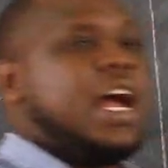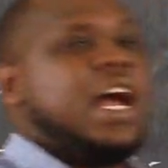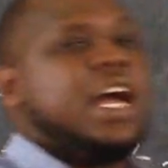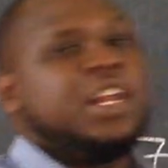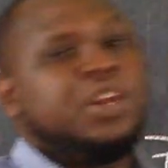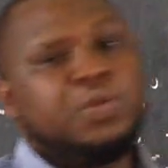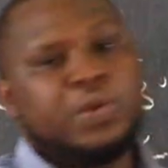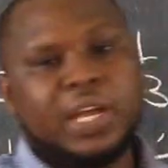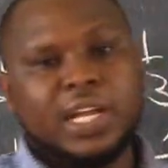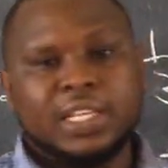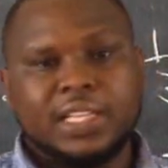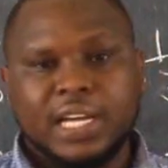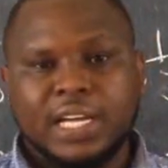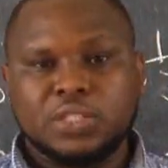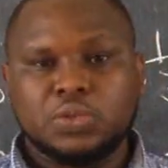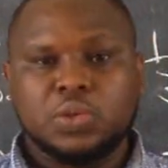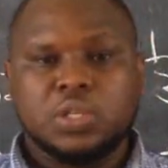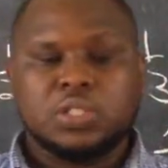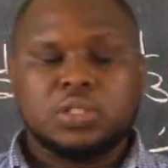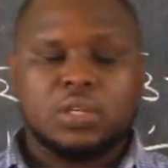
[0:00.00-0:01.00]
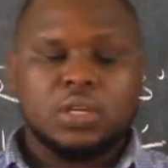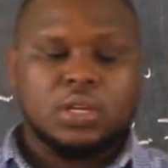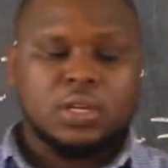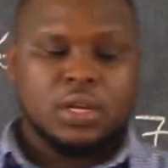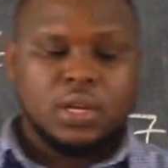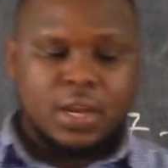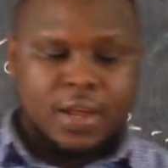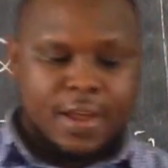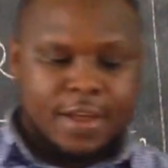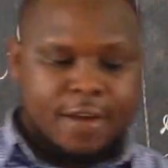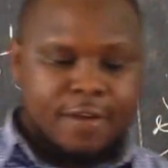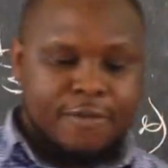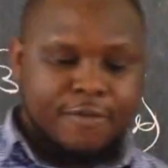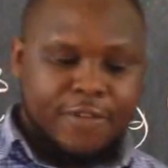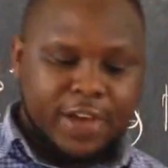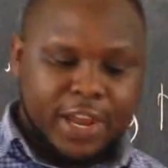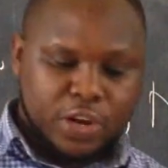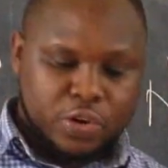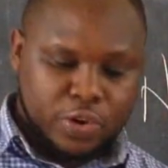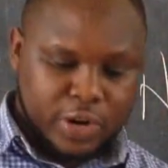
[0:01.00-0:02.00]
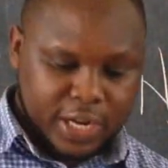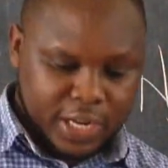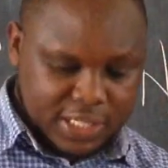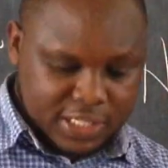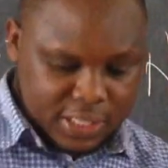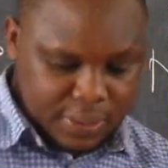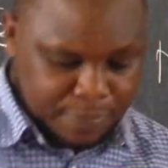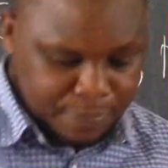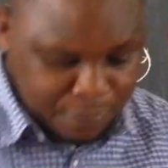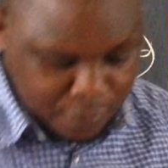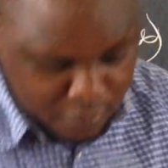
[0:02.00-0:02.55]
And you get that question very correct.